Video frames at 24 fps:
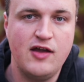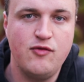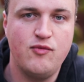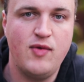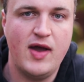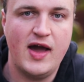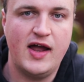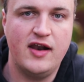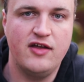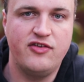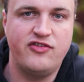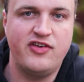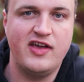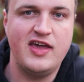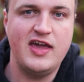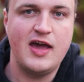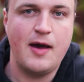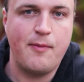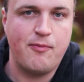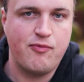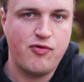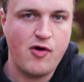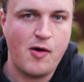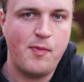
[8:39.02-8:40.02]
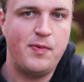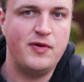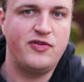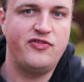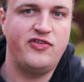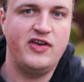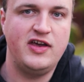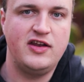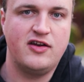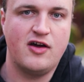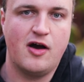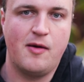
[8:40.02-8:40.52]
In reality, a proper
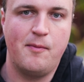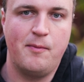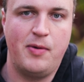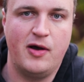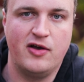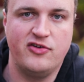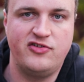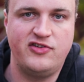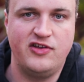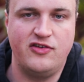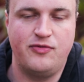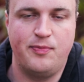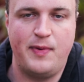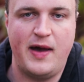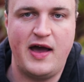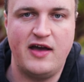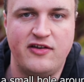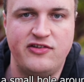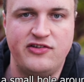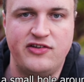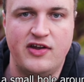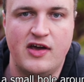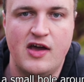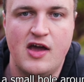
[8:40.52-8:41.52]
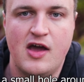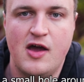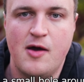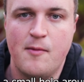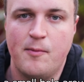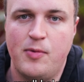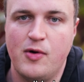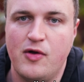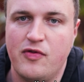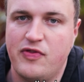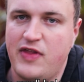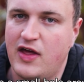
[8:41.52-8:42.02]
seed compost is best,
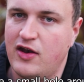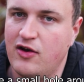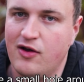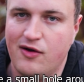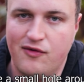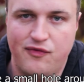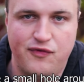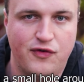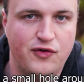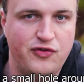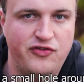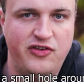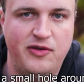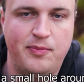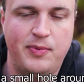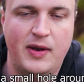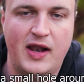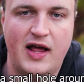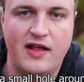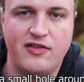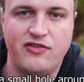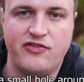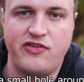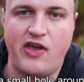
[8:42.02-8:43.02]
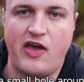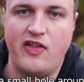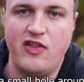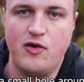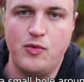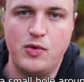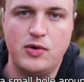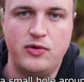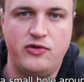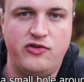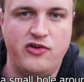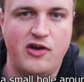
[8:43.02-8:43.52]
but they're not fussy plants and they
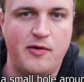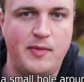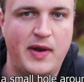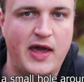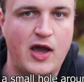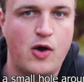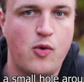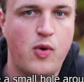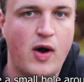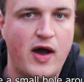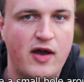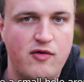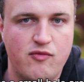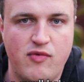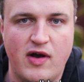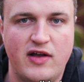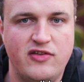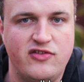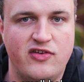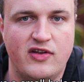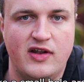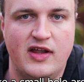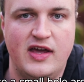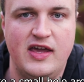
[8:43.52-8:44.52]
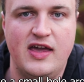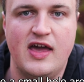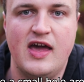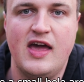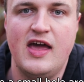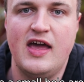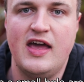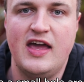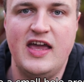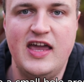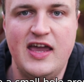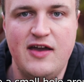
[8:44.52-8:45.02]
will germinate quite readily,
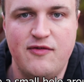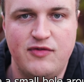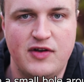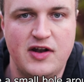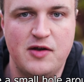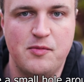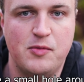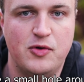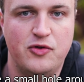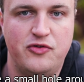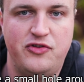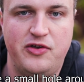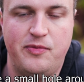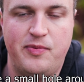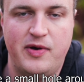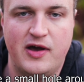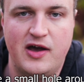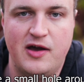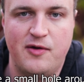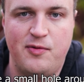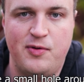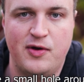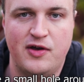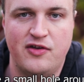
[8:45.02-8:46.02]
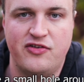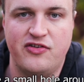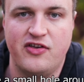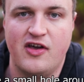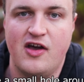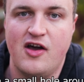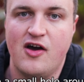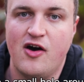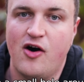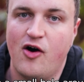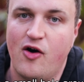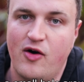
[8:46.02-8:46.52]
even in a multi-purpose
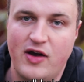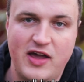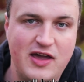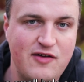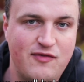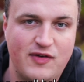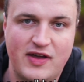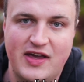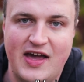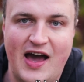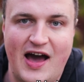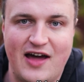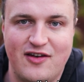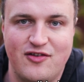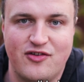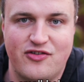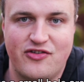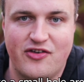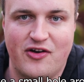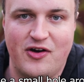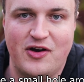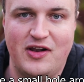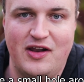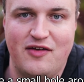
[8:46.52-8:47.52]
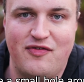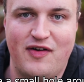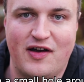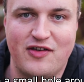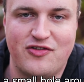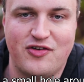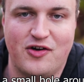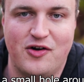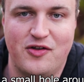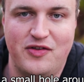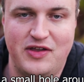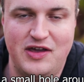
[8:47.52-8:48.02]
or even garden soil if
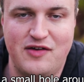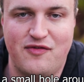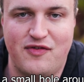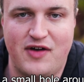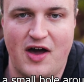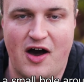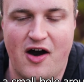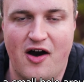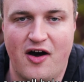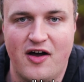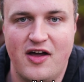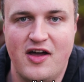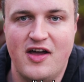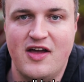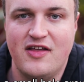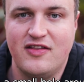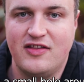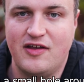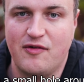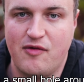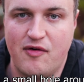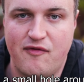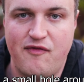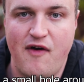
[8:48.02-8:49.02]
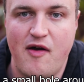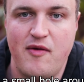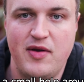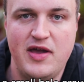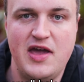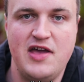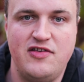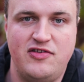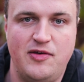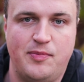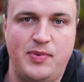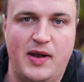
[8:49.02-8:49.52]
that's all that you've got. They're a very
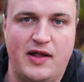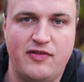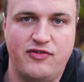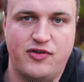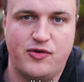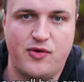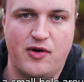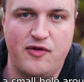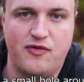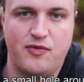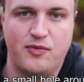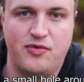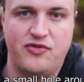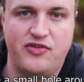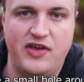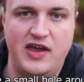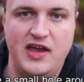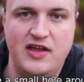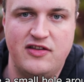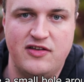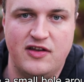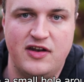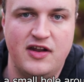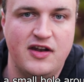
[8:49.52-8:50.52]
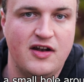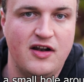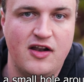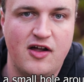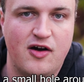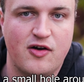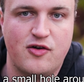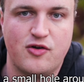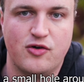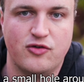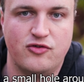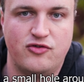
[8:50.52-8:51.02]
easy plant to grow from seed, and in a
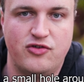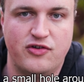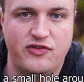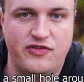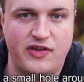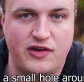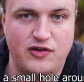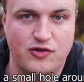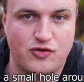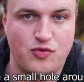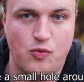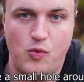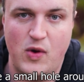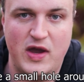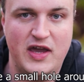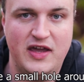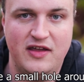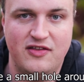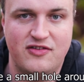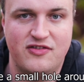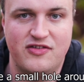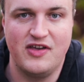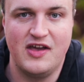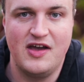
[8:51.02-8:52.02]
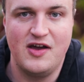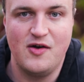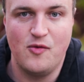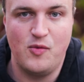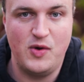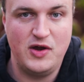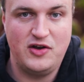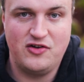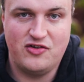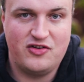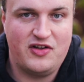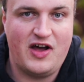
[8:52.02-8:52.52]
lot of countries they're just weeds.
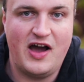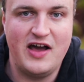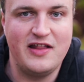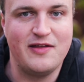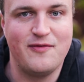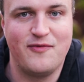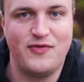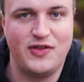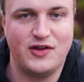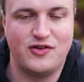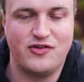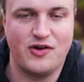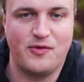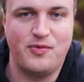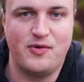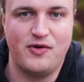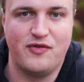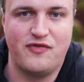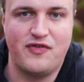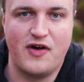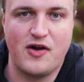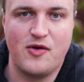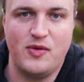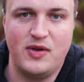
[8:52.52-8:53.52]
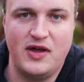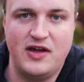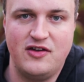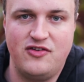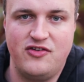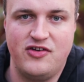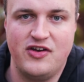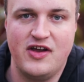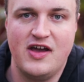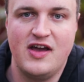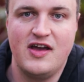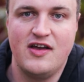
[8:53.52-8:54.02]
We just like them for the tropical
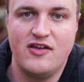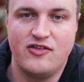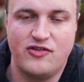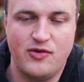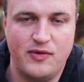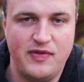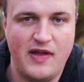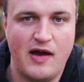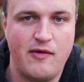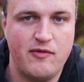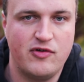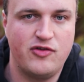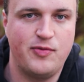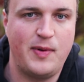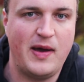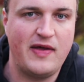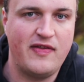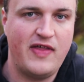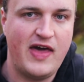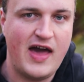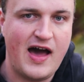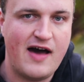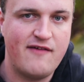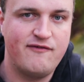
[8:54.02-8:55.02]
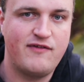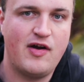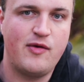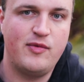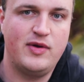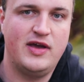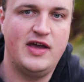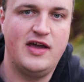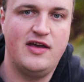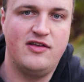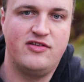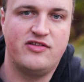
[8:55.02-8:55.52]
foliage, so in that respect they are
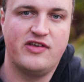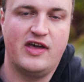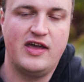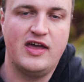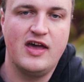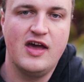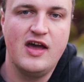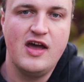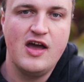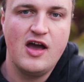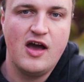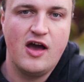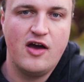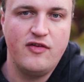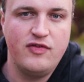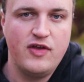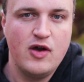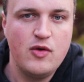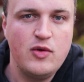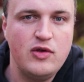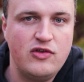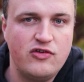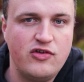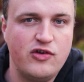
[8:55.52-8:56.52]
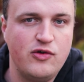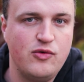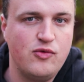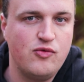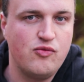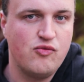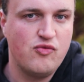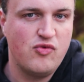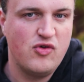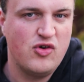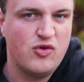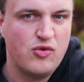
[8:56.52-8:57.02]
very easy. And the only
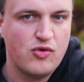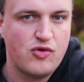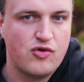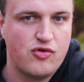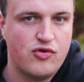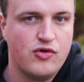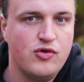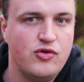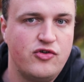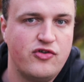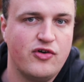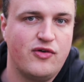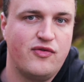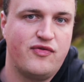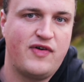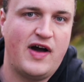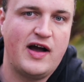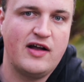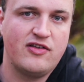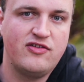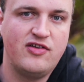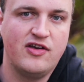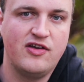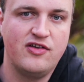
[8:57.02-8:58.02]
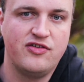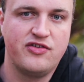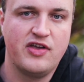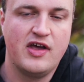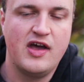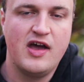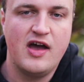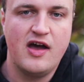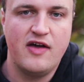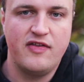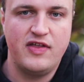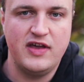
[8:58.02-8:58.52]
two real crucial factors
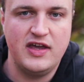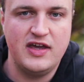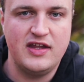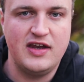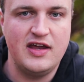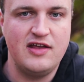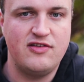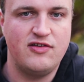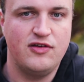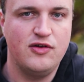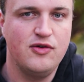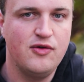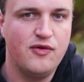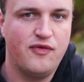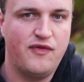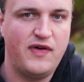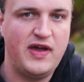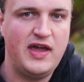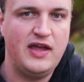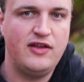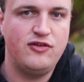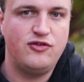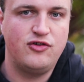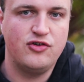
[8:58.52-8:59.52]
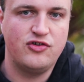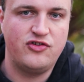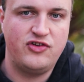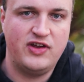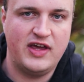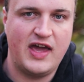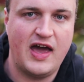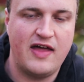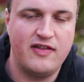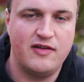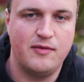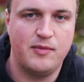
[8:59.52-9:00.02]
are that you need enough heat just
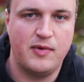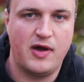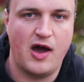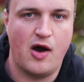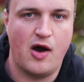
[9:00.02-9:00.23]
to get them